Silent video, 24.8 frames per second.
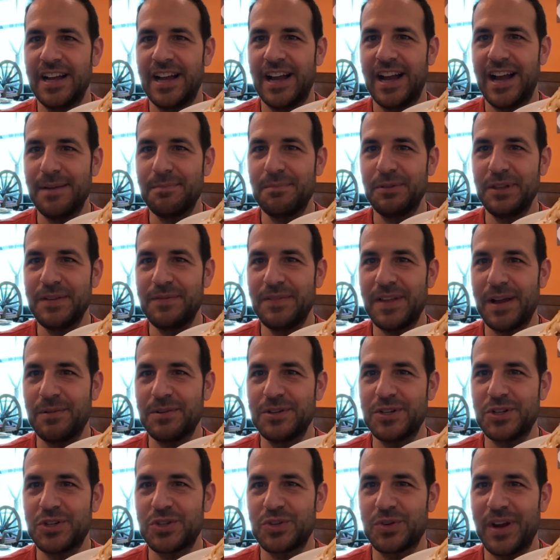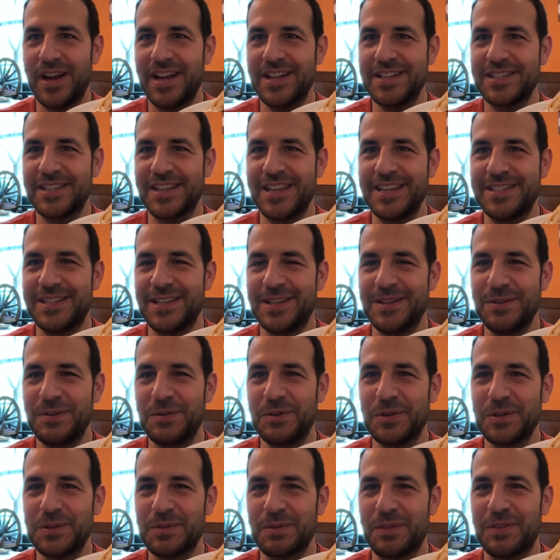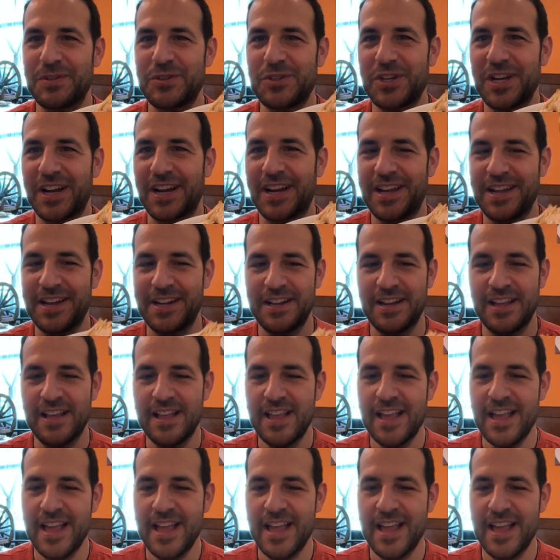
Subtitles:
I believe that would just translate to noodles with chicken.